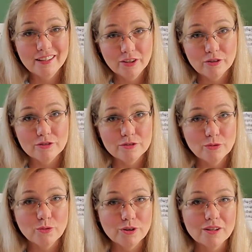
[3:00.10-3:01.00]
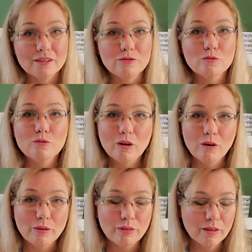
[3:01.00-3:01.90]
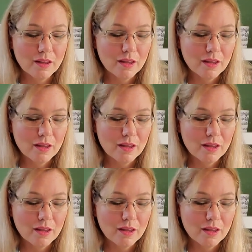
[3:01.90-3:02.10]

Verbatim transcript: year's orchid's growth.